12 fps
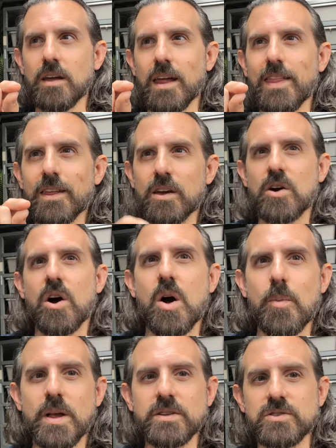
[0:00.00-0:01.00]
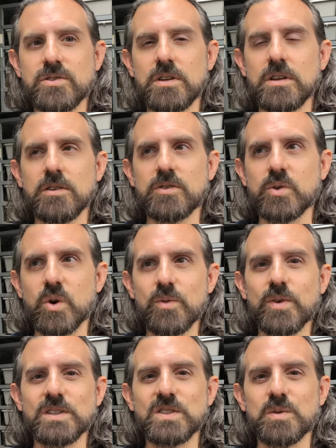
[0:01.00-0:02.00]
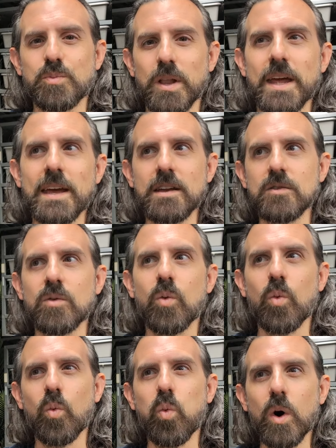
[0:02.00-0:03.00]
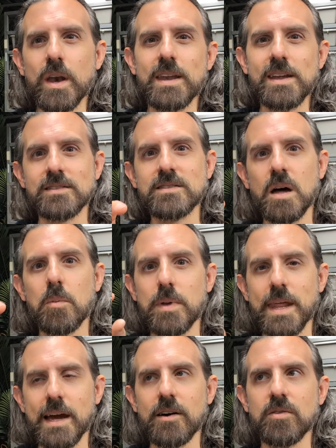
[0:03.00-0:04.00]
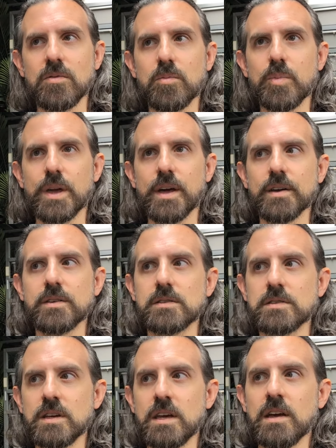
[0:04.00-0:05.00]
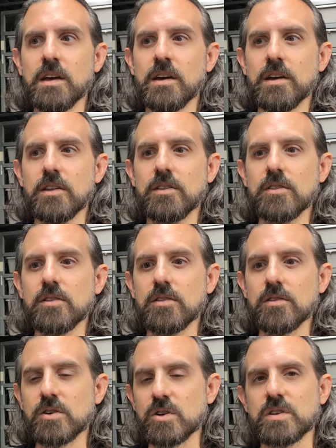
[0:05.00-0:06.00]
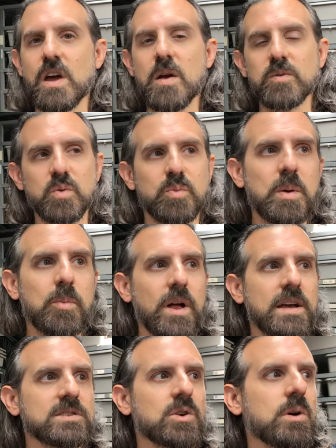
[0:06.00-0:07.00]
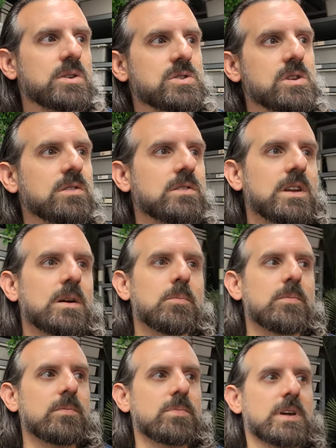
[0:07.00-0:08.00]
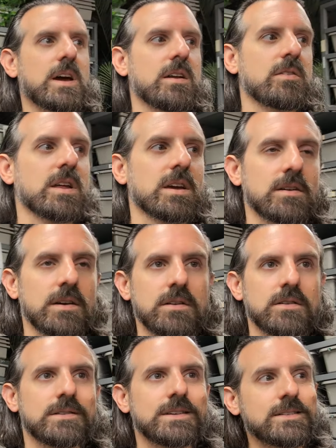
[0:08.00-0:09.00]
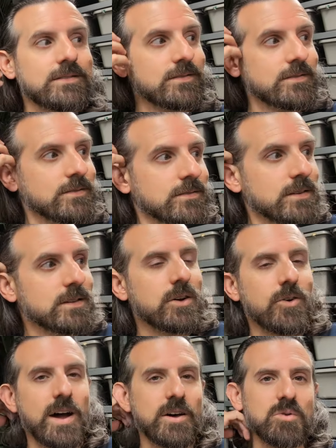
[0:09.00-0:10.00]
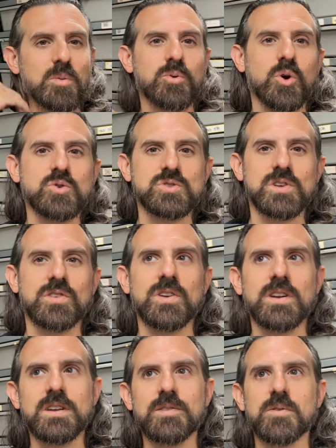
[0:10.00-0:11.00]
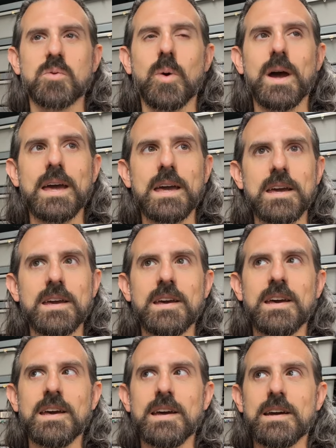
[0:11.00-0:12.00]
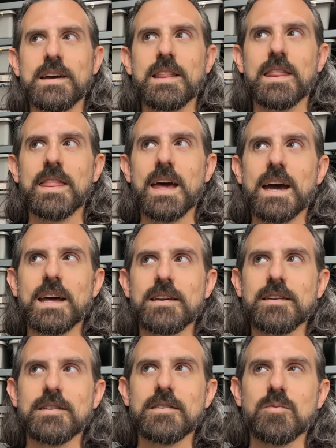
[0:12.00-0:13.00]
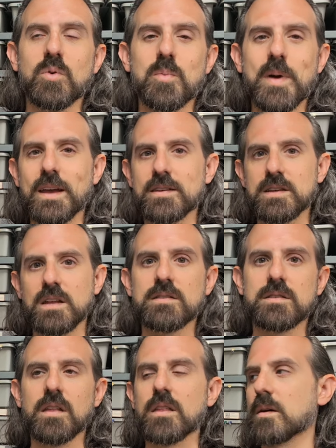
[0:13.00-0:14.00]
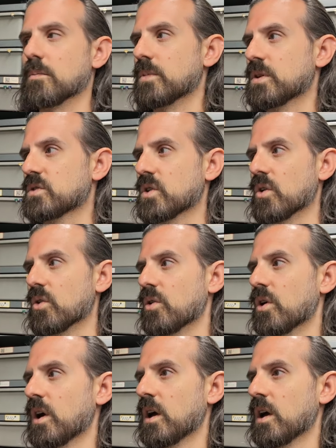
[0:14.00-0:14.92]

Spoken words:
in the comments, sort of explain what needs dumbed down. Because there are times where people ask questions and I'm kind of like, I don't really know how to approach this in a different way that would make sense to them. So